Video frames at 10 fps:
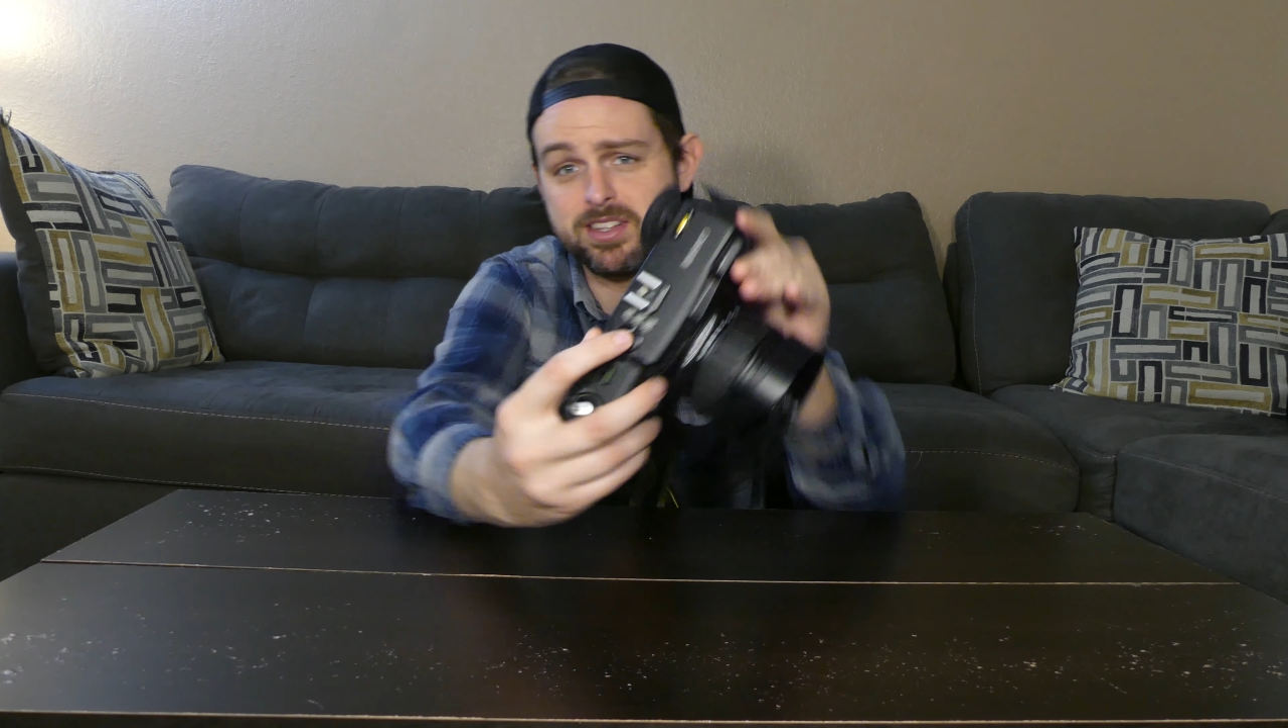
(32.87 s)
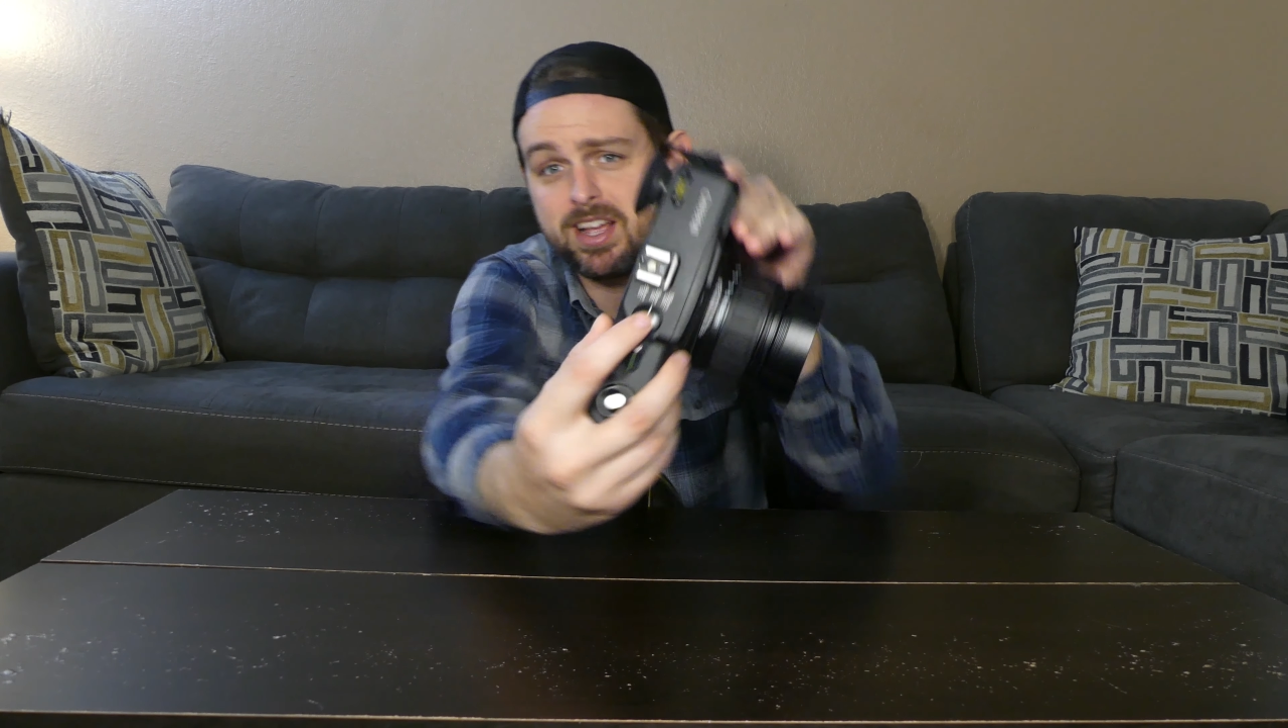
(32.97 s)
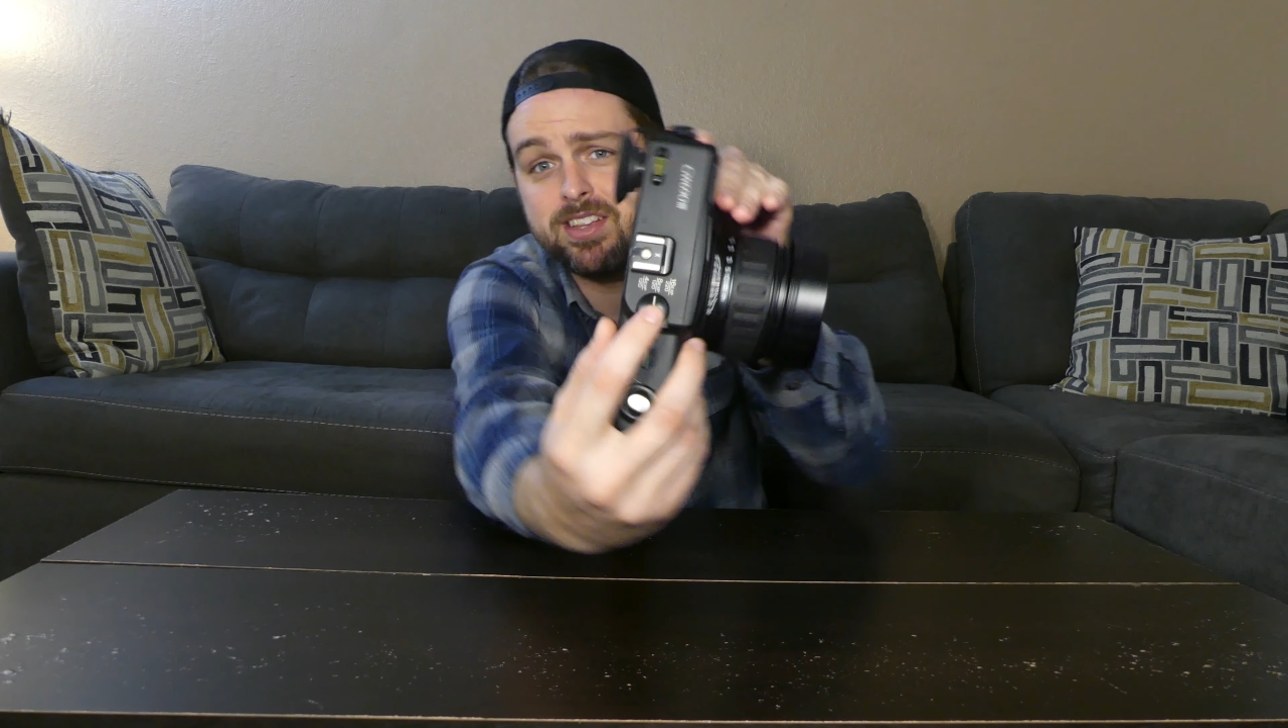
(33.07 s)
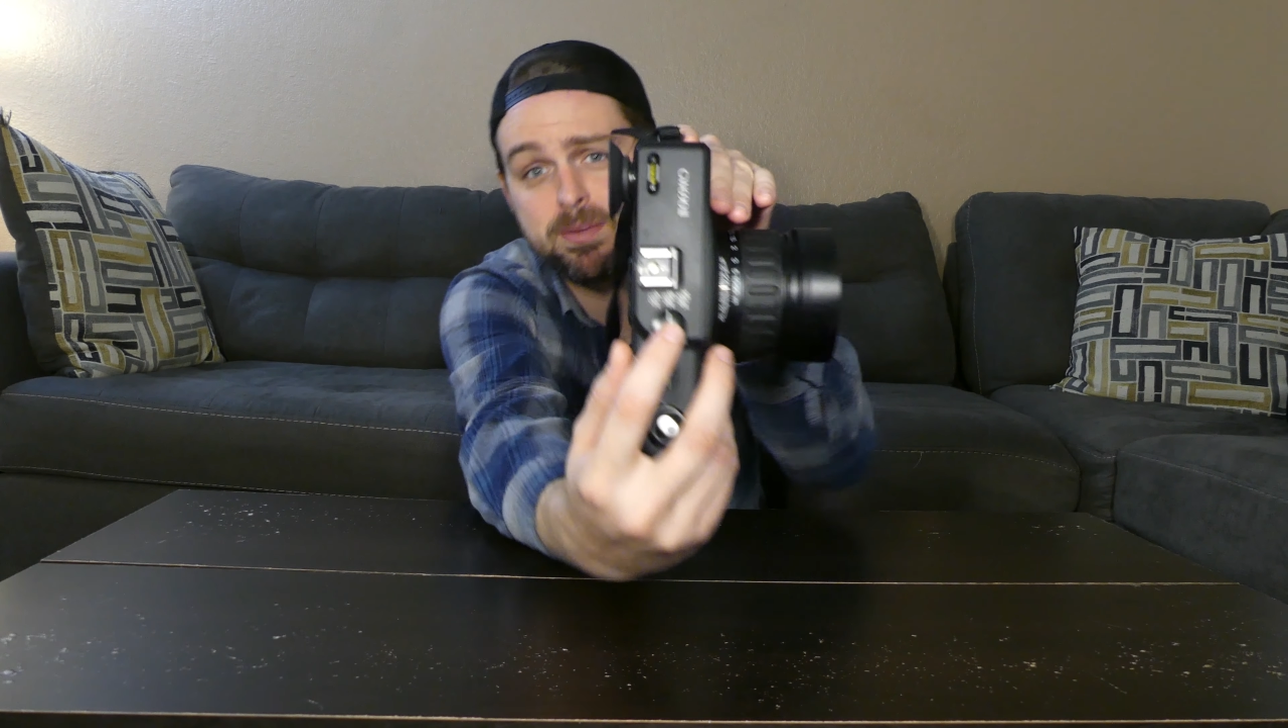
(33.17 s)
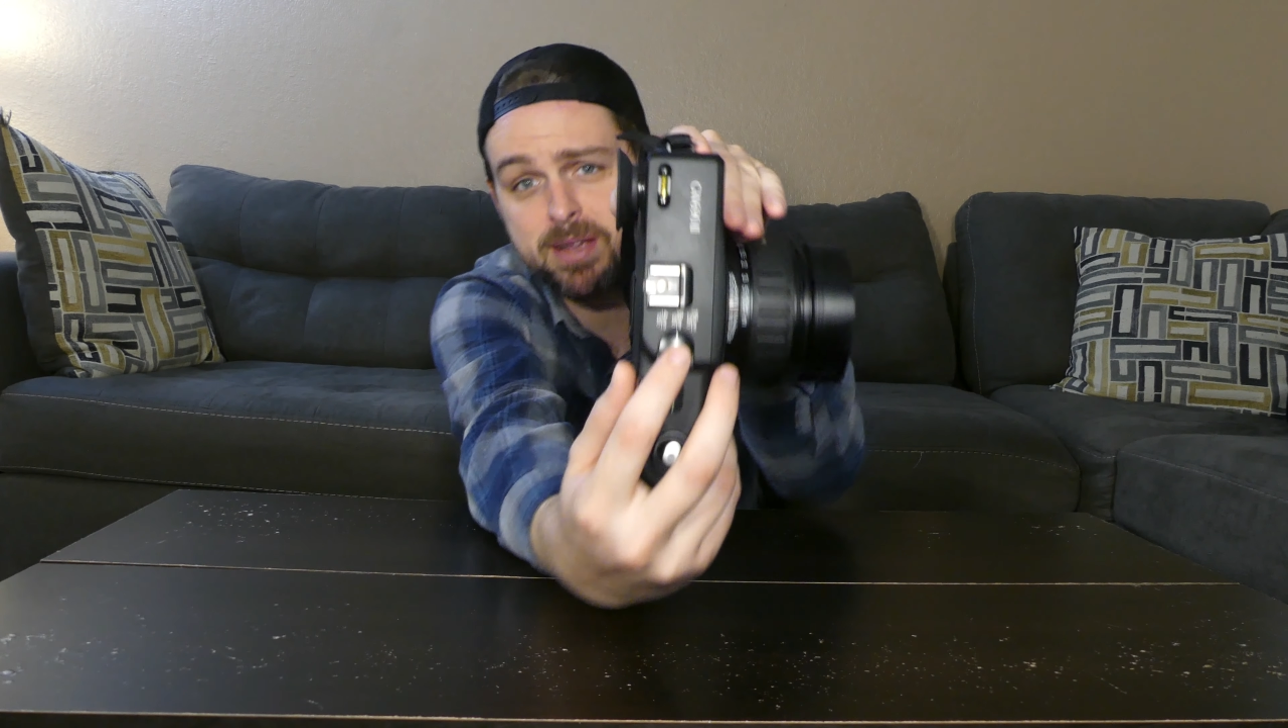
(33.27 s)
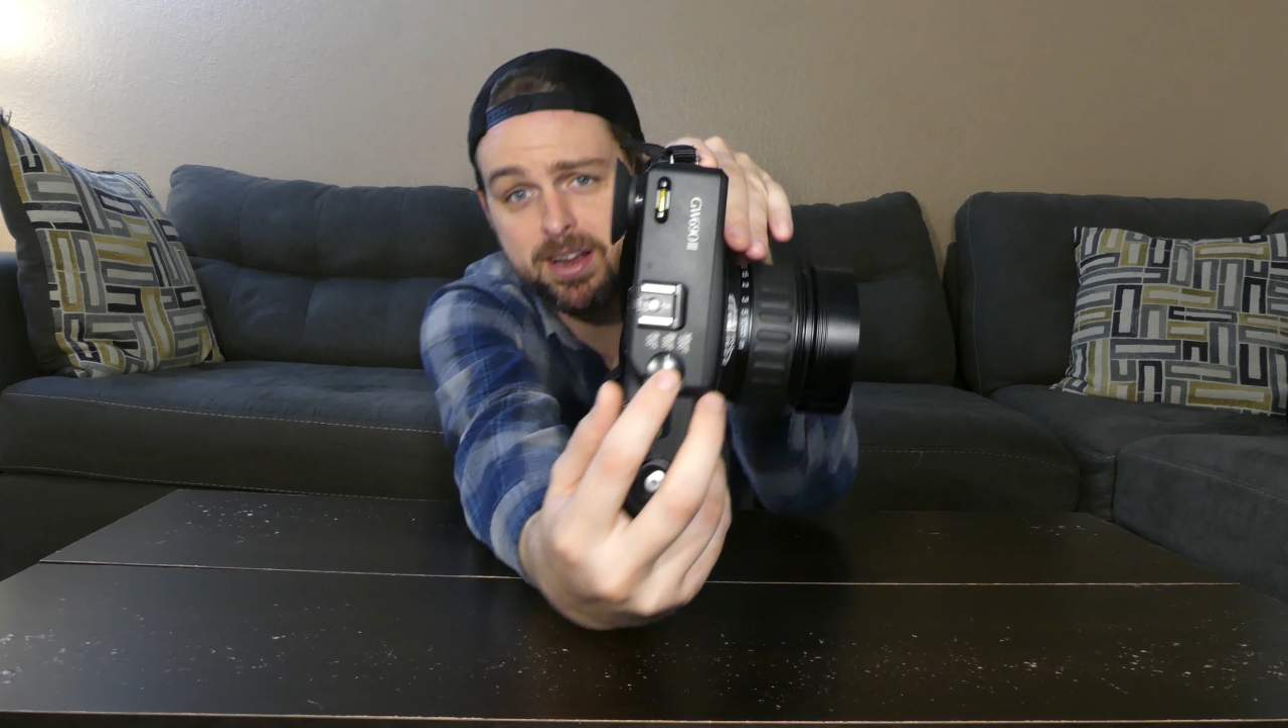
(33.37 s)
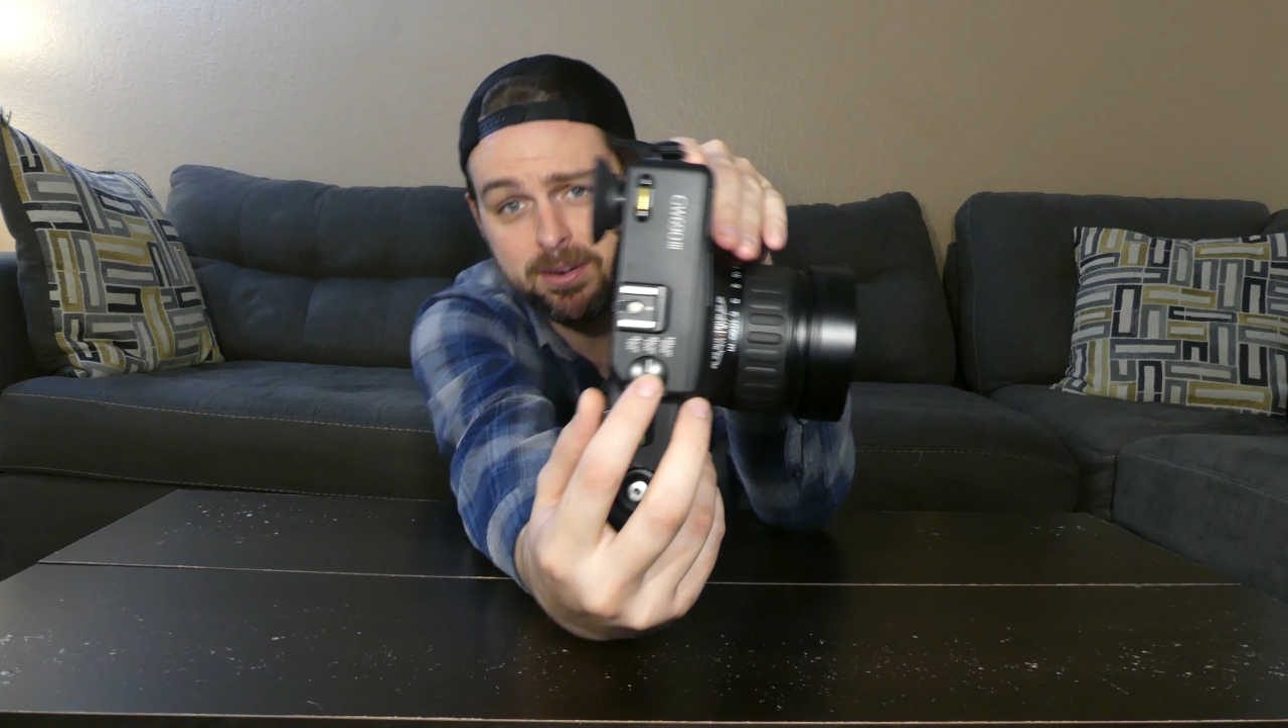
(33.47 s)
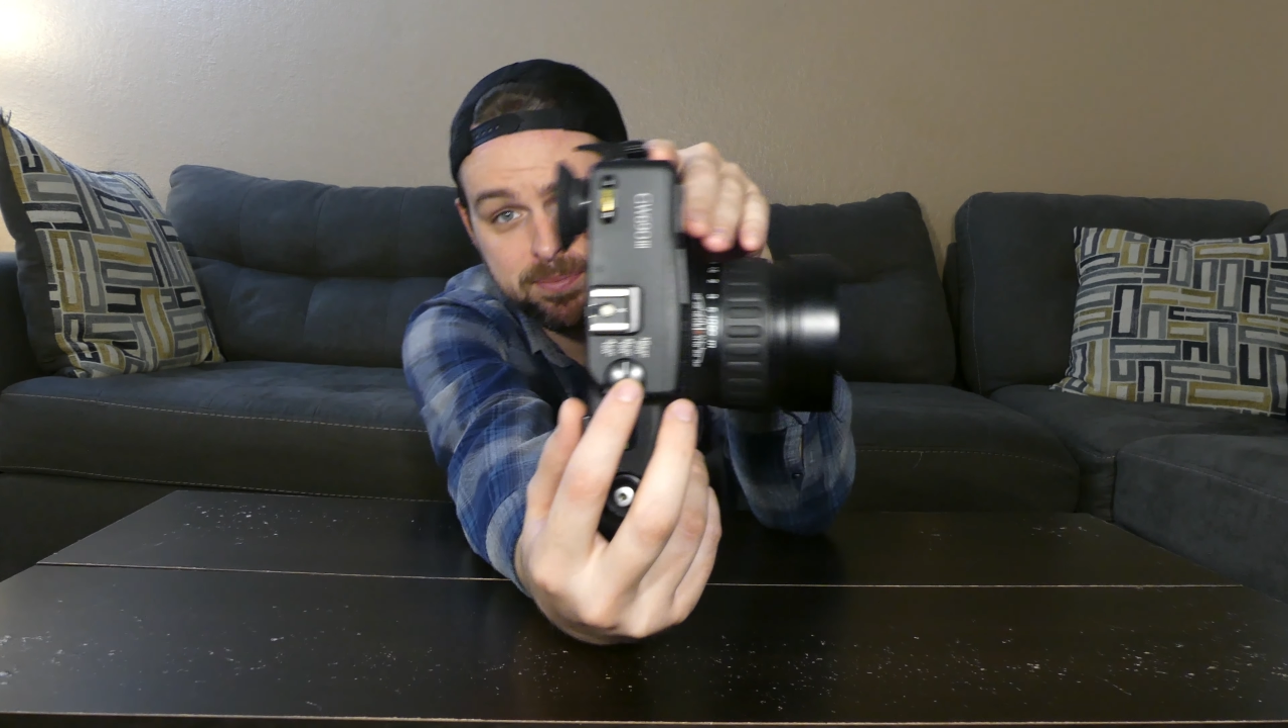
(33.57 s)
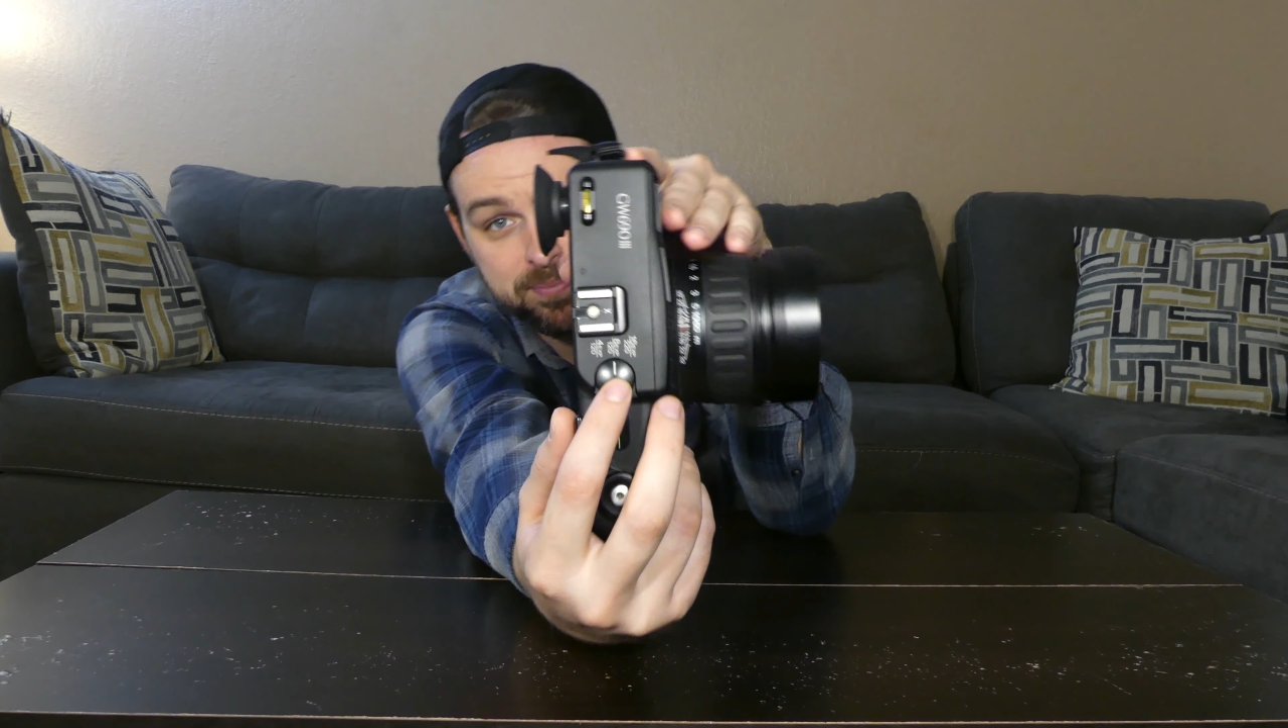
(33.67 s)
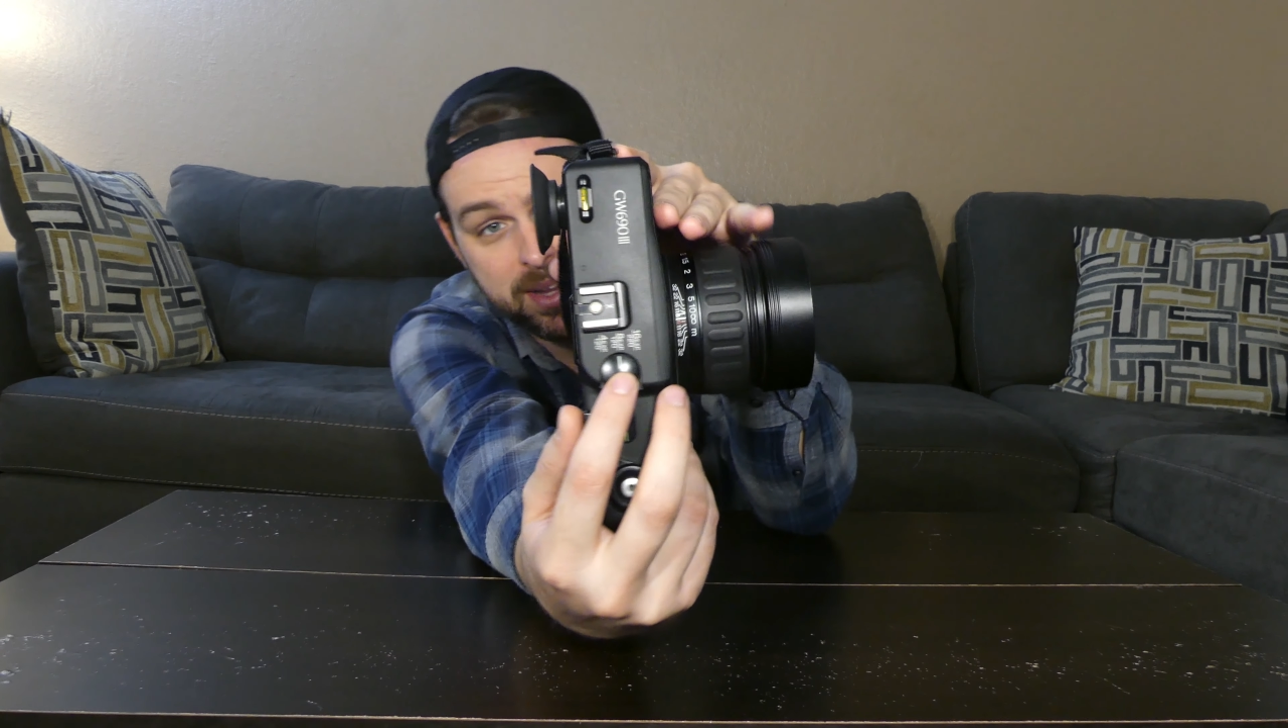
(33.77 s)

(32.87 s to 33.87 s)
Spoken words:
says up here.